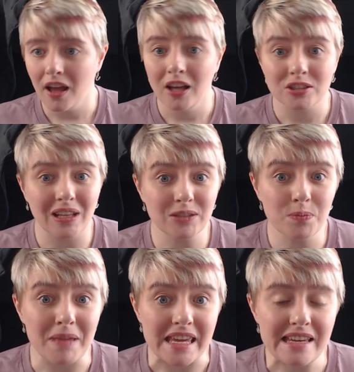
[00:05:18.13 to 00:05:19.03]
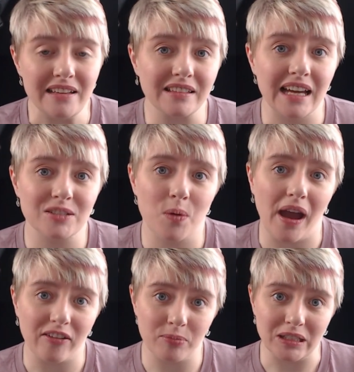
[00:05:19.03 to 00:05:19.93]
So that's me, that's what
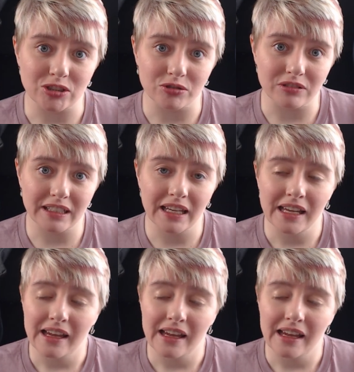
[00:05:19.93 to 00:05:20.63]
I've been doing.